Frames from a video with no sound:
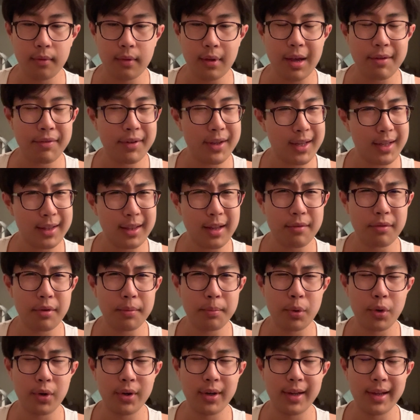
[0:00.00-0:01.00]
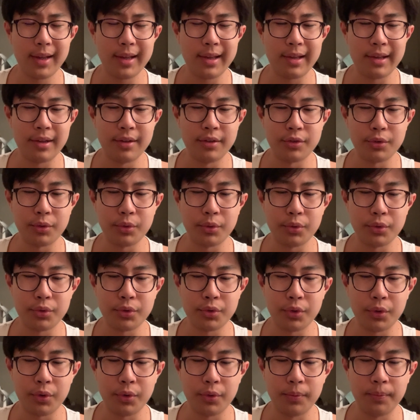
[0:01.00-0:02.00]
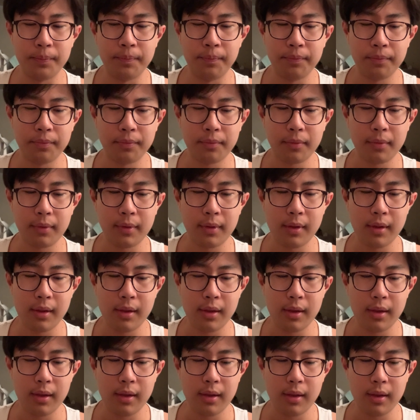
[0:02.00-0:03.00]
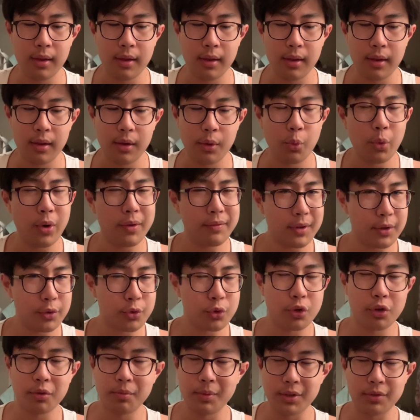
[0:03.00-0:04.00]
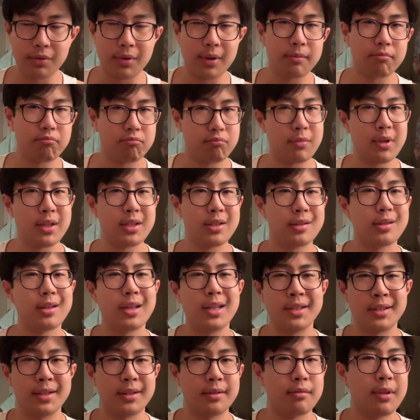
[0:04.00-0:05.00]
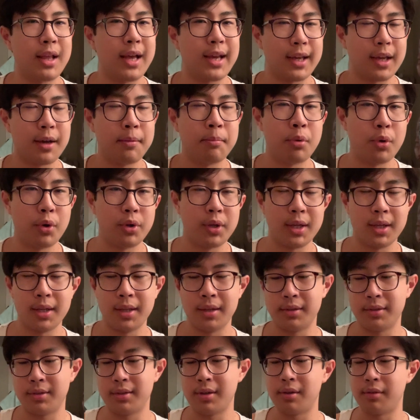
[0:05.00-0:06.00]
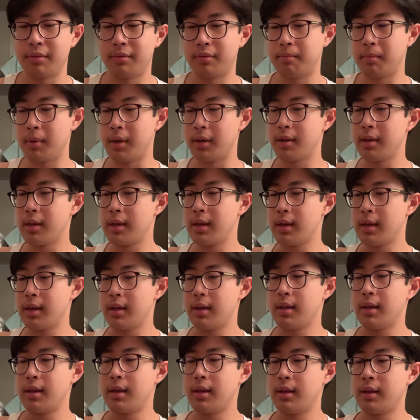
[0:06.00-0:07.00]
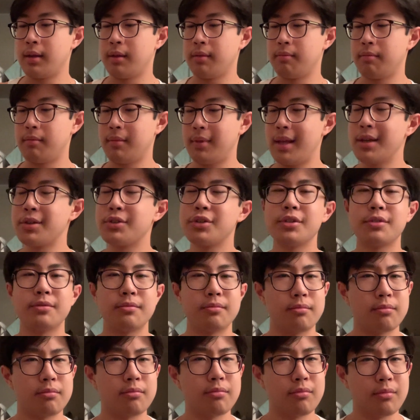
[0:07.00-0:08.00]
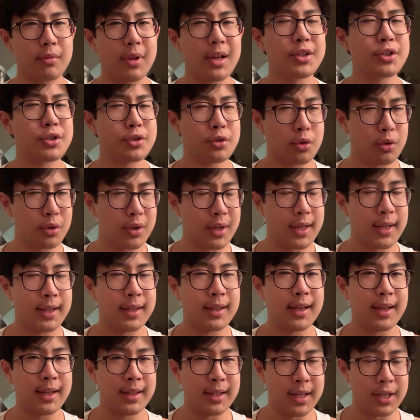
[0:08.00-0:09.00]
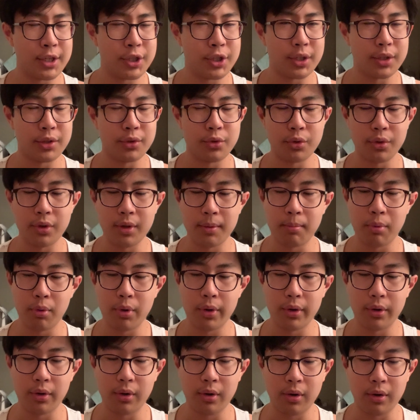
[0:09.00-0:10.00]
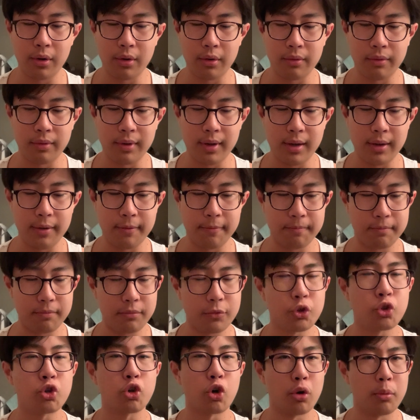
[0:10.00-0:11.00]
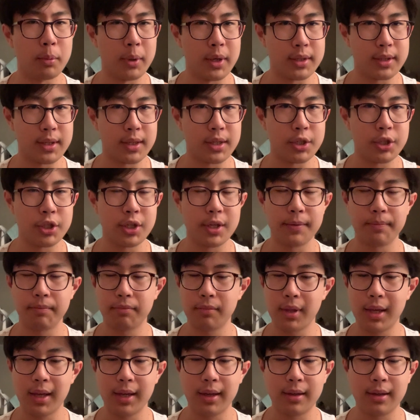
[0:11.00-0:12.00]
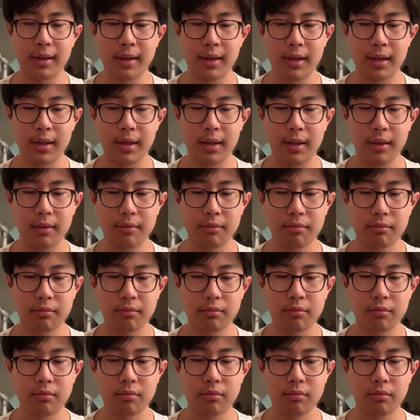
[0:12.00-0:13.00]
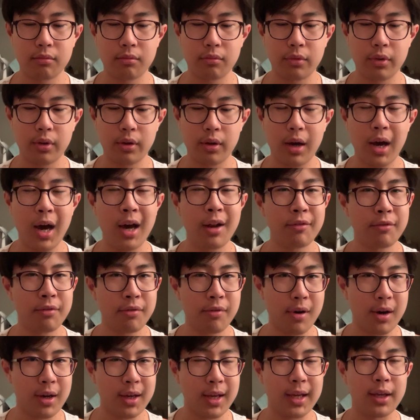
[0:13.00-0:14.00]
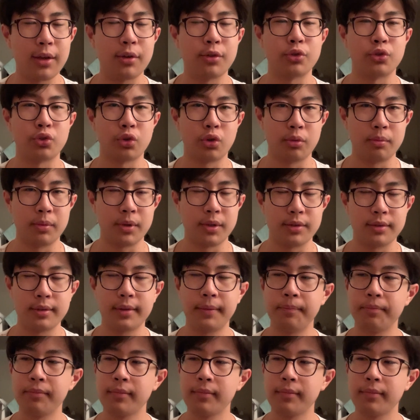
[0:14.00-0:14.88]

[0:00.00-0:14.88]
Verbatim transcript: I think another point is also with the traumas, right? This isn't like a point in itself, but let's just let's just call it an addition to the point of um, traumas and shit, like uh, unfucking your traumas.